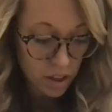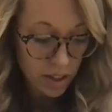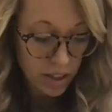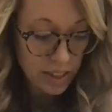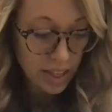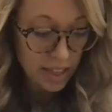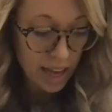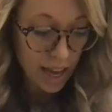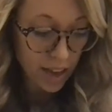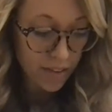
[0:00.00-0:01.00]
And this has
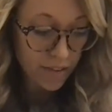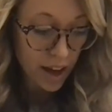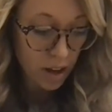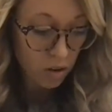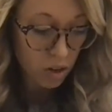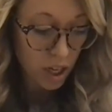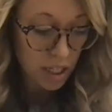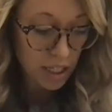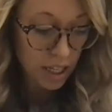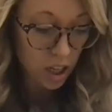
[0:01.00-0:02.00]
a vowel,
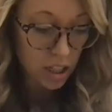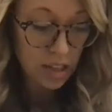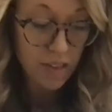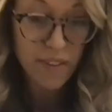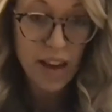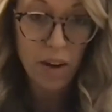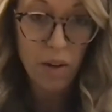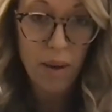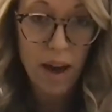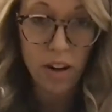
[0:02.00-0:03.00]
consonant, consonant,
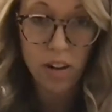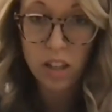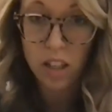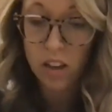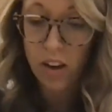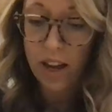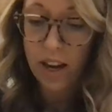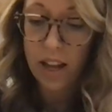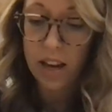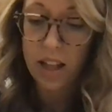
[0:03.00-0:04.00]
vowel pattern. So let's go ahead
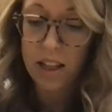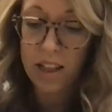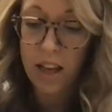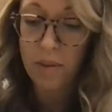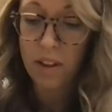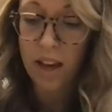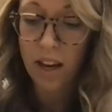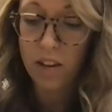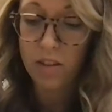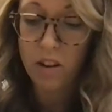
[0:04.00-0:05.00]
and label that.
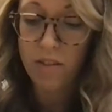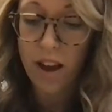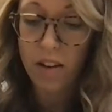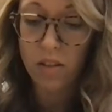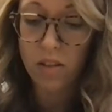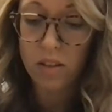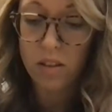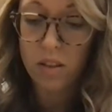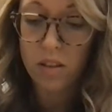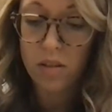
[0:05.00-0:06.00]
Here's our vowel.
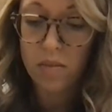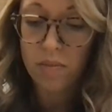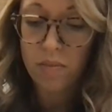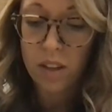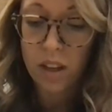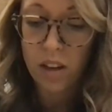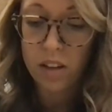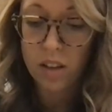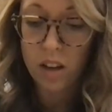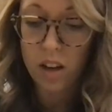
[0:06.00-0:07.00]

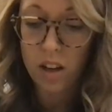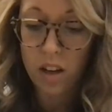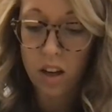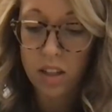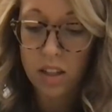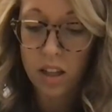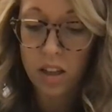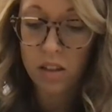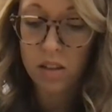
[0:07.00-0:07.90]
Here's our consonant.